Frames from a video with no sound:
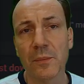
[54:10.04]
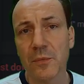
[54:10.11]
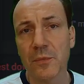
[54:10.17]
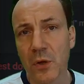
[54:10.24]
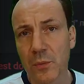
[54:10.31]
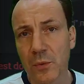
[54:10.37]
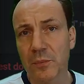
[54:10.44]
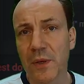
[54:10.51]

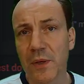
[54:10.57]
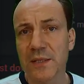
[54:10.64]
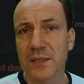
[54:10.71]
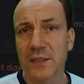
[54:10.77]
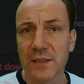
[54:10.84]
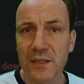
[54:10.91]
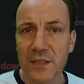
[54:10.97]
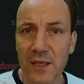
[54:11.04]
Robot
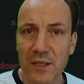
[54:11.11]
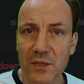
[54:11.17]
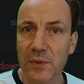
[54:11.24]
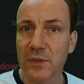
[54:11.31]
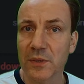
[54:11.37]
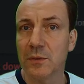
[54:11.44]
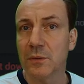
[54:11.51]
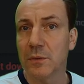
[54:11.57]
basically checks
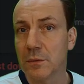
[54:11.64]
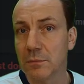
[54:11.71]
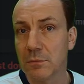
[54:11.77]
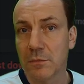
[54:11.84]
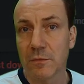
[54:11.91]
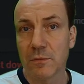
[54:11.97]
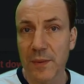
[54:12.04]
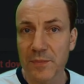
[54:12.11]
whether your
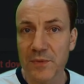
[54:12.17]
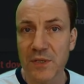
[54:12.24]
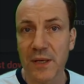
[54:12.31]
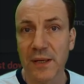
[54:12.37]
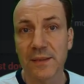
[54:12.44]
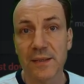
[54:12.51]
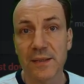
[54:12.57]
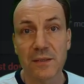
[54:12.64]

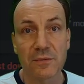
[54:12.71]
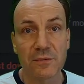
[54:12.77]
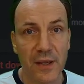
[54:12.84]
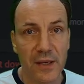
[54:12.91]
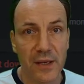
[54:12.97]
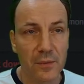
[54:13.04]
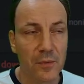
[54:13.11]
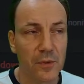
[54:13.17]
website is
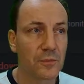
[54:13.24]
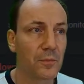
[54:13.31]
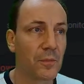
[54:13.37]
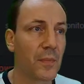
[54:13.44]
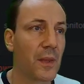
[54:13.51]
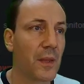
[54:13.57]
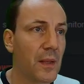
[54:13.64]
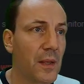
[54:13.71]
available.
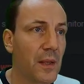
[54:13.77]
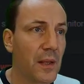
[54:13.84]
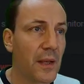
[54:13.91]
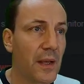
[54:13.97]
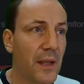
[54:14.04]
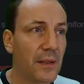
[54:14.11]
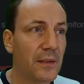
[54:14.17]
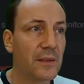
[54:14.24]

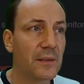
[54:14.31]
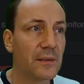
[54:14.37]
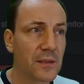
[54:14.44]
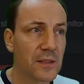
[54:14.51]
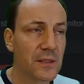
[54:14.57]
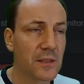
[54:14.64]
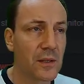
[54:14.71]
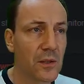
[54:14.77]
And it
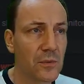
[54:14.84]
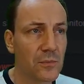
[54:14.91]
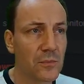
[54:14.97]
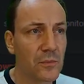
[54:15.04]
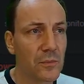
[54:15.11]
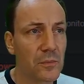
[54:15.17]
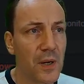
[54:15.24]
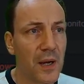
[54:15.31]
does so
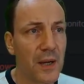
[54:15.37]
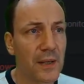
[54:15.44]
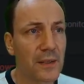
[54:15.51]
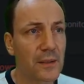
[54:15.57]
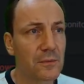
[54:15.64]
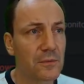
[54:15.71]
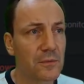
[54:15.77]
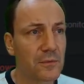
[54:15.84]

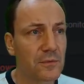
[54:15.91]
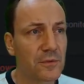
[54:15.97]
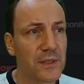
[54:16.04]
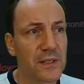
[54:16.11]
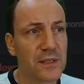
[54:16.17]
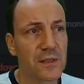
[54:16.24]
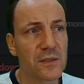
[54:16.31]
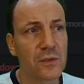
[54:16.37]
by, for
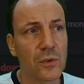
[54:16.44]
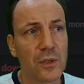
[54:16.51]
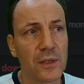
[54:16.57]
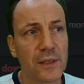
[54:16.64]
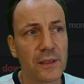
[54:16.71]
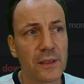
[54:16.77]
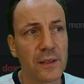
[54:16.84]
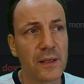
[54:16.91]
instance,
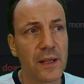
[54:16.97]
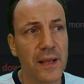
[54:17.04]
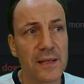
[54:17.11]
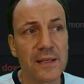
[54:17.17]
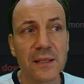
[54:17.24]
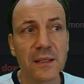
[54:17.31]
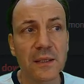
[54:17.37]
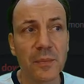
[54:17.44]
calling an
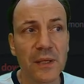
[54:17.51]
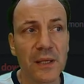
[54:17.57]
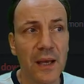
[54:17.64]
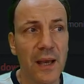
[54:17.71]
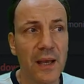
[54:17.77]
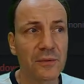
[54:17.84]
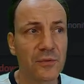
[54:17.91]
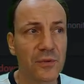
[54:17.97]
HTTP
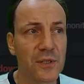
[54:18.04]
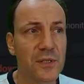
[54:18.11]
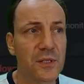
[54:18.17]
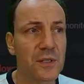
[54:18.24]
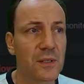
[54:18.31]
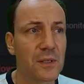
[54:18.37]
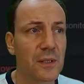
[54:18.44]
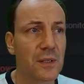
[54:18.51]

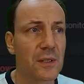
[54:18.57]
address.